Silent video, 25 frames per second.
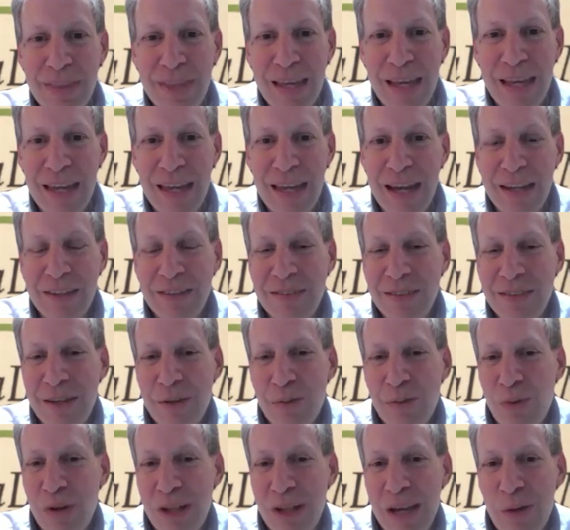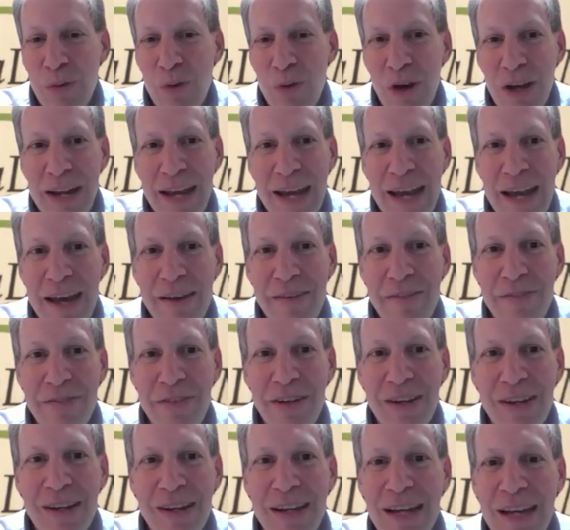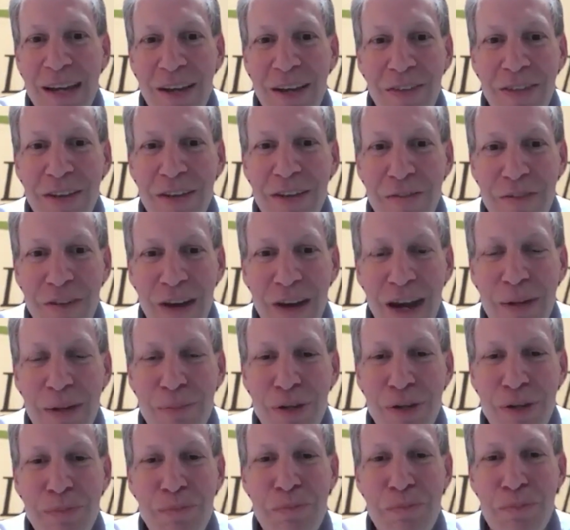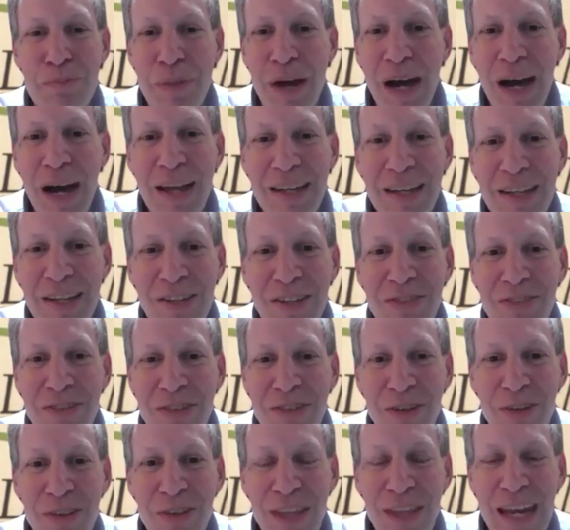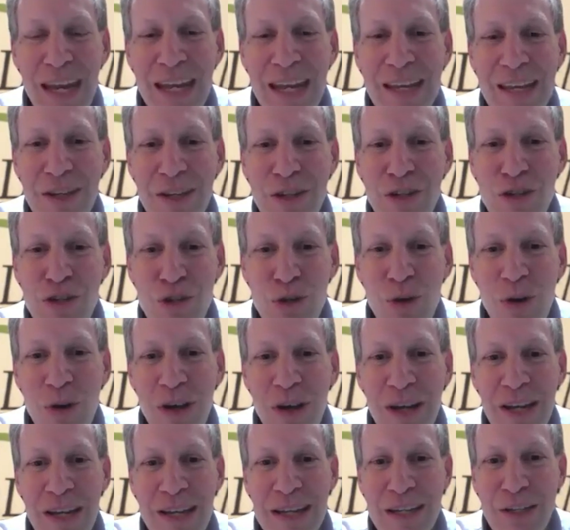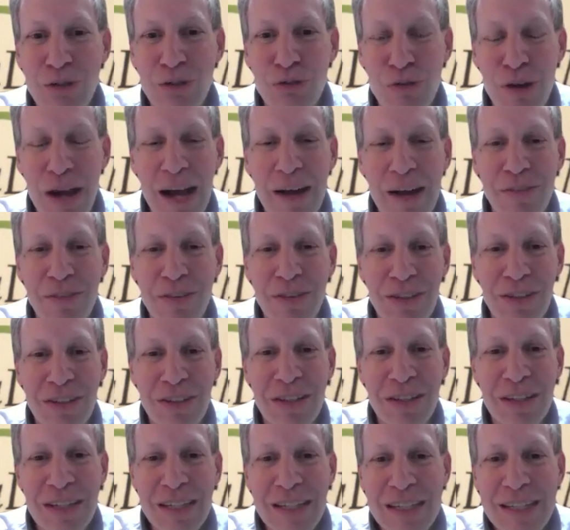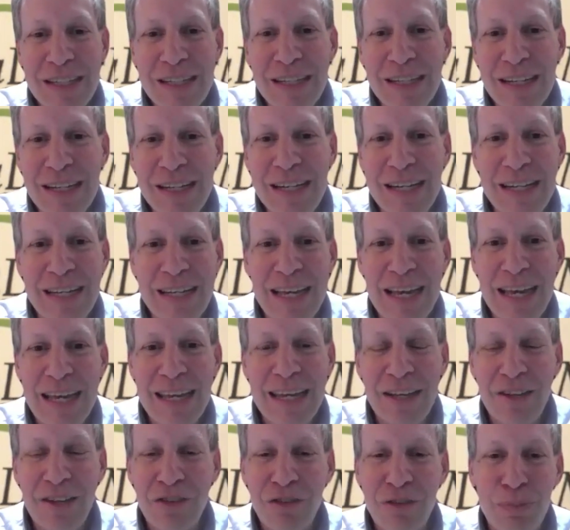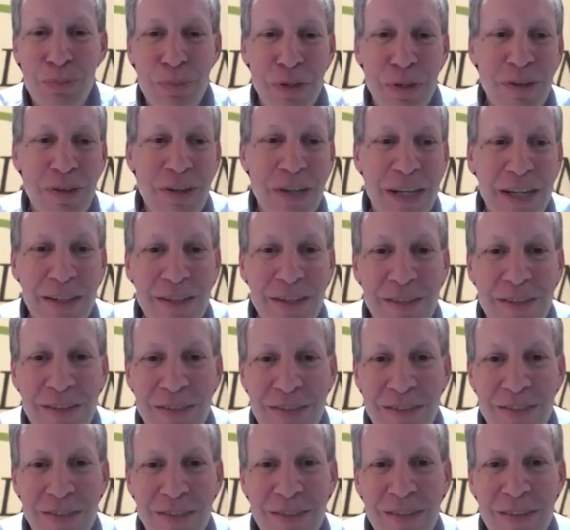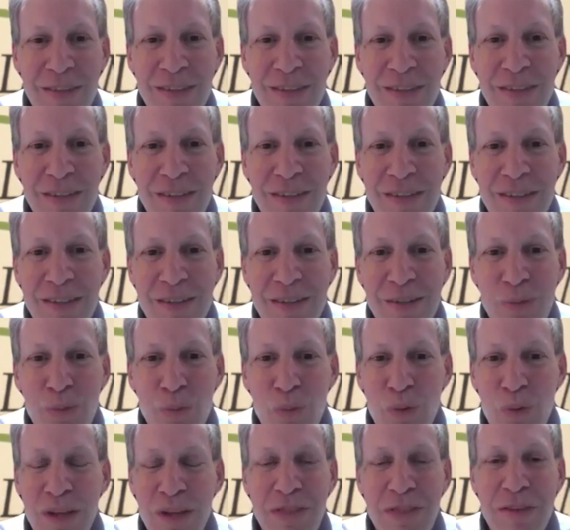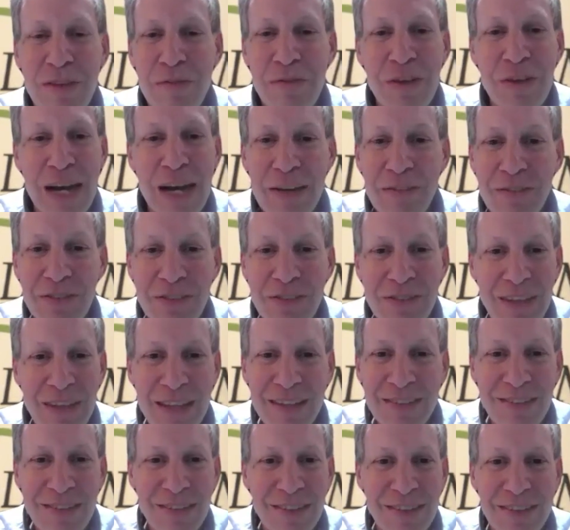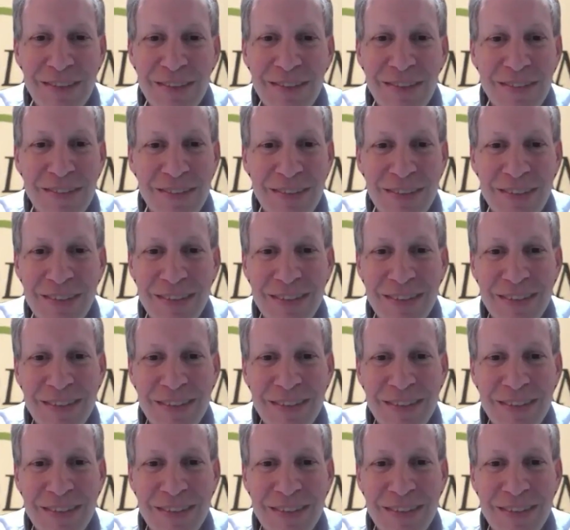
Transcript: And I say, well, I want to have a healthy, vibrant body so that I can enjoy and travel and experience with the 5 senses